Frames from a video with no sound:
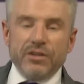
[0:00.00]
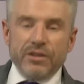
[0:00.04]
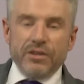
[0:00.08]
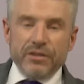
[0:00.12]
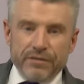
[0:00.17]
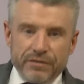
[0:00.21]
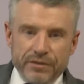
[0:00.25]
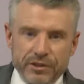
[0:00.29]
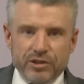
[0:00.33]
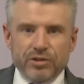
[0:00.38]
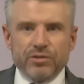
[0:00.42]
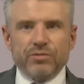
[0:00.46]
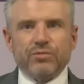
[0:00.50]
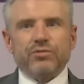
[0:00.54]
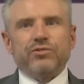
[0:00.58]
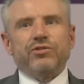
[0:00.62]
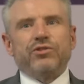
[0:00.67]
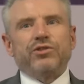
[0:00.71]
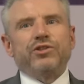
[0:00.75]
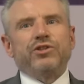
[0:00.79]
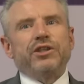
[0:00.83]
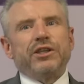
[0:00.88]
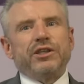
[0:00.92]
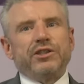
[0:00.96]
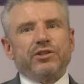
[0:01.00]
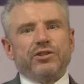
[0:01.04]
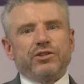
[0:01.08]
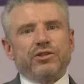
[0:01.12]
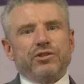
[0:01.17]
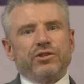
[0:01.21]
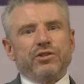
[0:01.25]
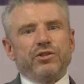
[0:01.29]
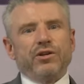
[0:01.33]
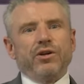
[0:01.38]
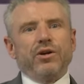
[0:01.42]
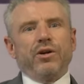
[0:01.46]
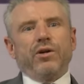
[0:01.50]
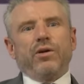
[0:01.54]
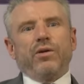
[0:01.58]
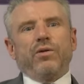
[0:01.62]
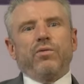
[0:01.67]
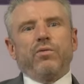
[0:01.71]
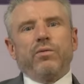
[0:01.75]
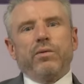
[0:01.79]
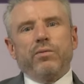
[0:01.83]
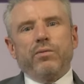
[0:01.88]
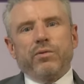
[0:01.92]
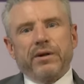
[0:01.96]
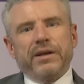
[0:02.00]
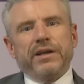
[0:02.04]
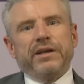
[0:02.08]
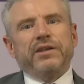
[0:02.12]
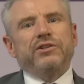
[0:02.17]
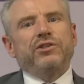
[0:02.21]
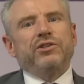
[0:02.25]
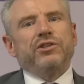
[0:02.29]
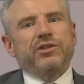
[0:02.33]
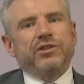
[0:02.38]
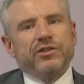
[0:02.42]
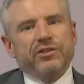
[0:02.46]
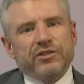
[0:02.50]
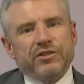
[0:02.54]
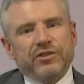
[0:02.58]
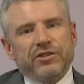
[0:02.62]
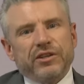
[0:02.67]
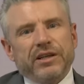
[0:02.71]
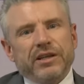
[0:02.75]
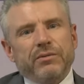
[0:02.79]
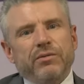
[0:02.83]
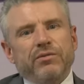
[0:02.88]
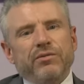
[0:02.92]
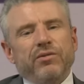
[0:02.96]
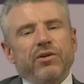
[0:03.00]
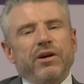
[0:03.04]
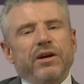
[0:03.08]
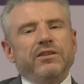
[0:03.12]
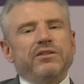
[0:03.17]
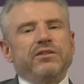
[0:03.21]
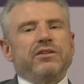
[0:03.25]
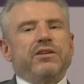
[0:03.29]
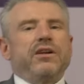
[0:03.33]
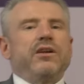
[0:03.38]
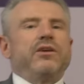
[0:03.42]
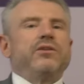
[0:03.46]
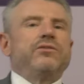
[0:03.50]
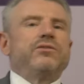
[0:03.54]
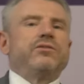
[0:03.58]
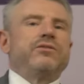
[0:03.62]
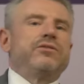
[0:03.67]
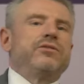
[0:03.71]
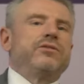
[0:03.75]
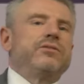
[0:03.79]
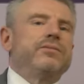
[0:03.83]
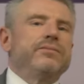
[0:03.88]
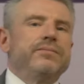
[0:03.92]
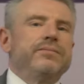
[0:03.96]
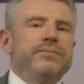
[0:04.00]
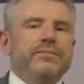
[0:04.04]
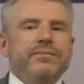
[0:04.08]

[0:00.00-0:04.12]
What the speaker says: So the visual suggestion with what it is you can see with your eyes closed.